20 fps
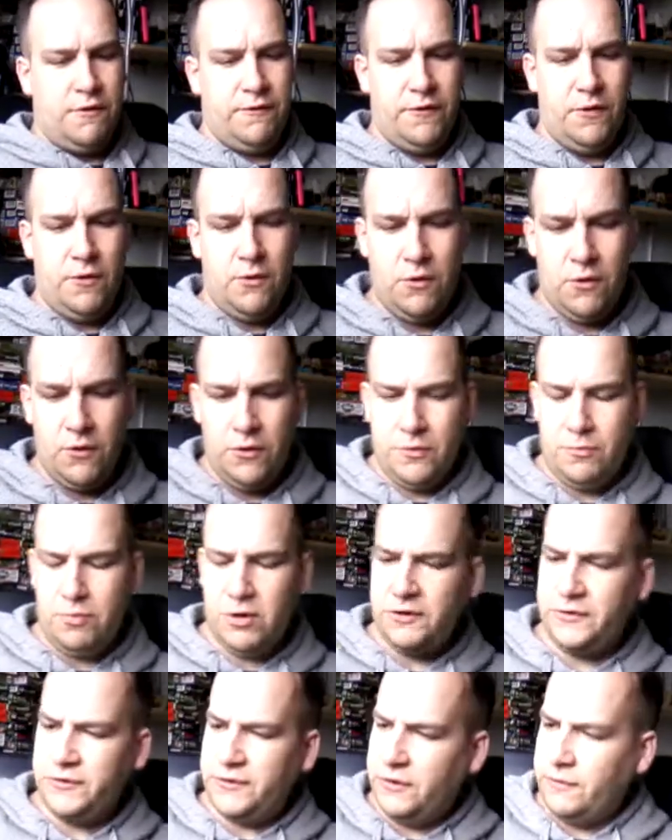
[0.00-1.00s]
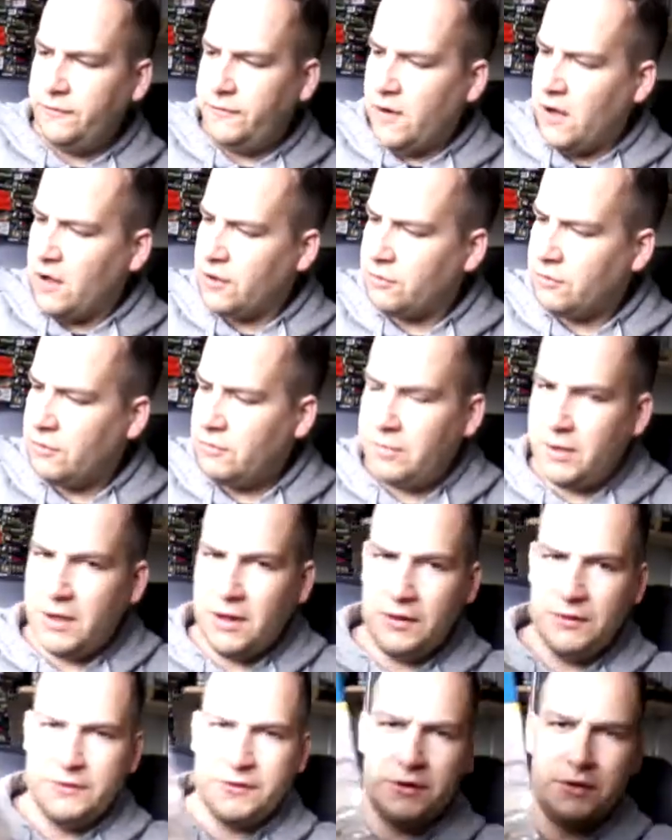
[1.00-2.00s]
For the Bridge Too Far group
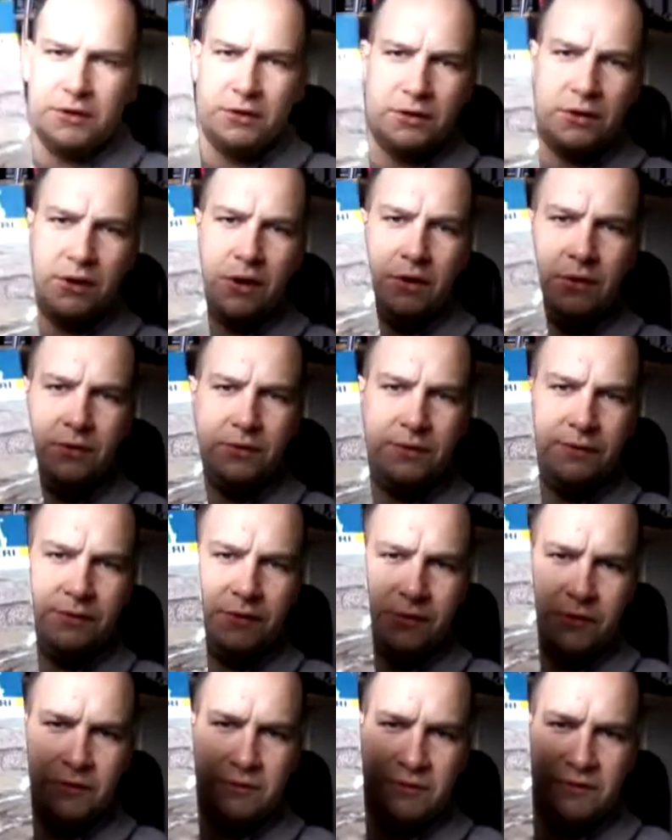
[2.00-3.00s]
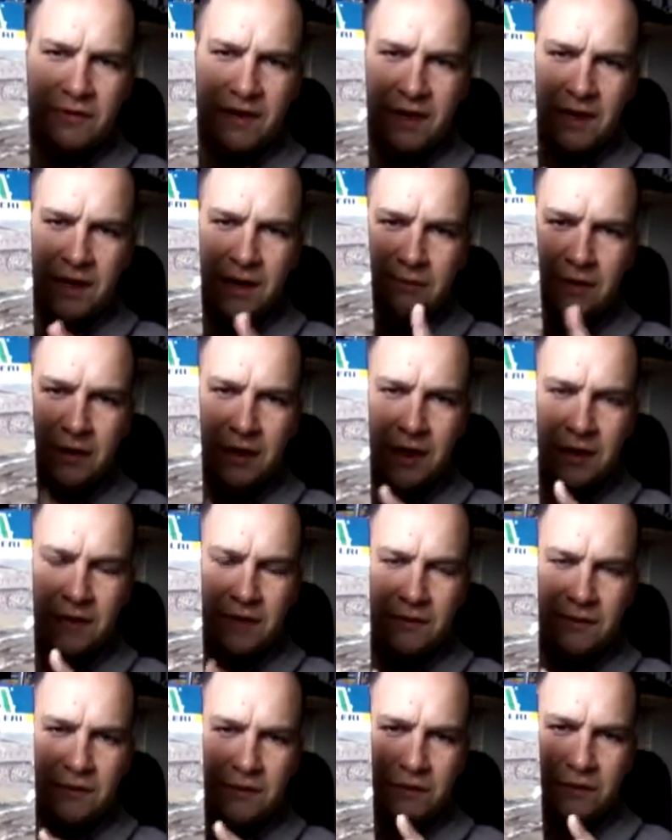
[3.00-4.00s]
build, got hold of another Italieri kit.
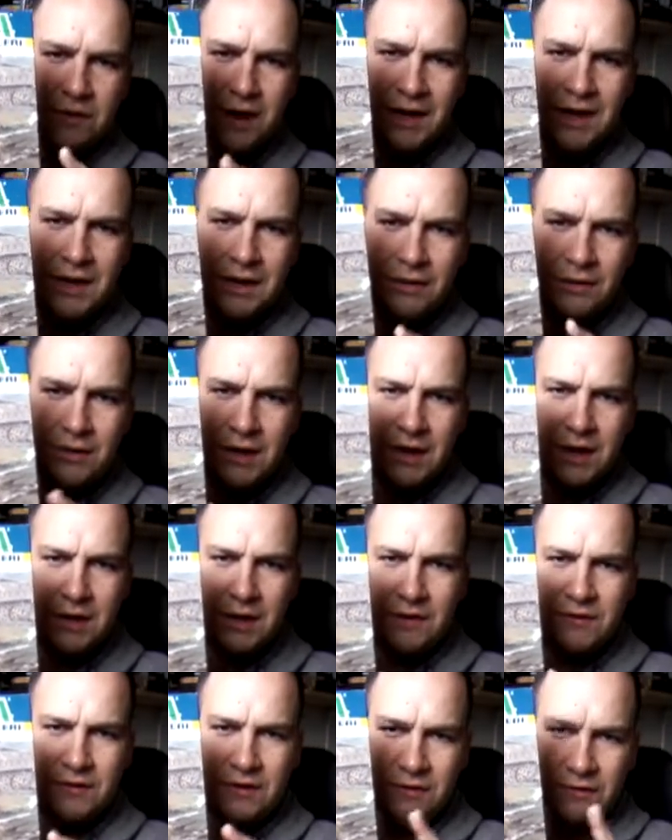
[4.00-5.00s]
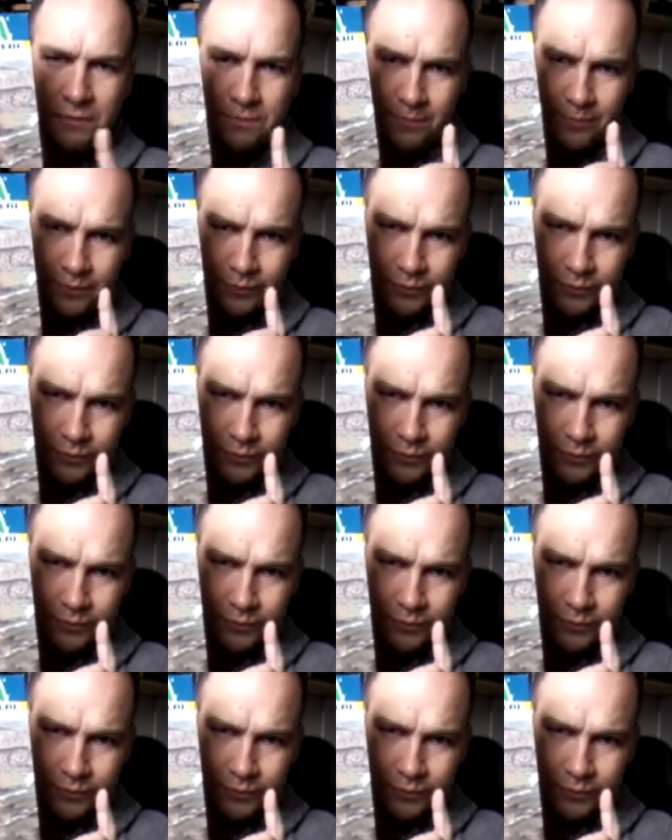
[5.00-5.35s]
This is a cracking little kit, this is.